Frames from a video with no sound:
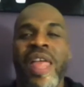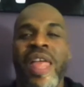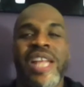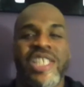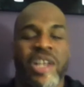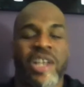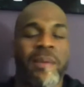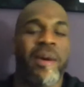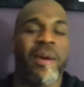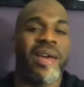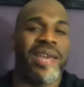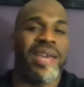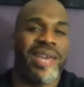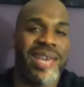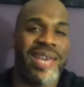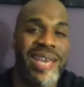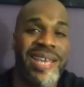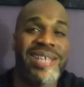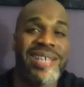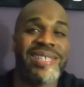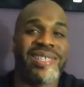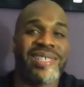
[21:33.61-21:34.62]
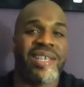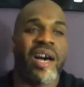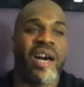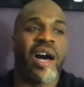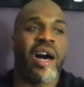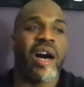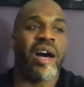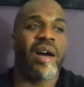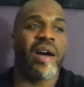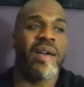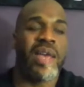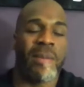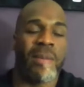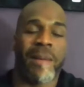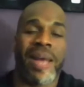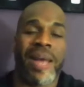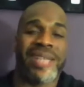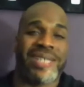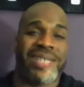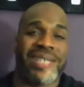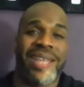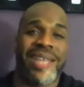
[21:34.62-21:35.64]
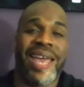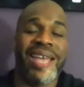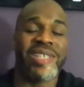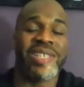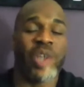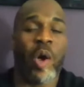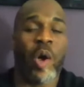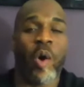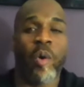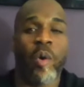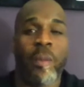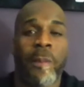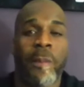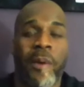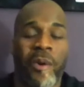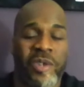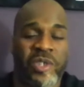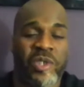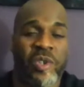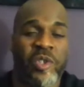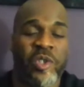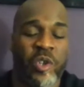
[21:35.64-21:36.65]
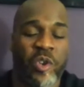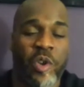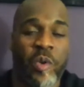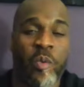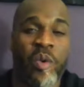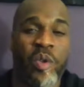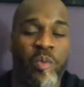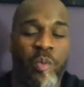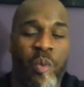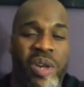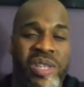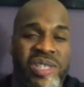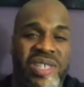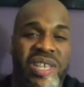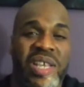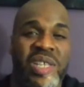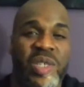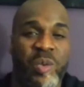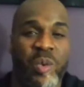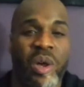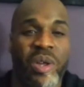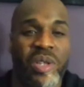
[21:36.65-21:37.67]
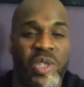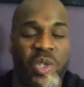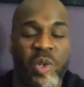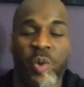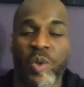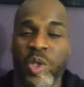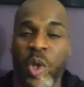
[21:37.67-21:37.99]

talking about his and Mike Tenay's own personal journey with wrestling as well too.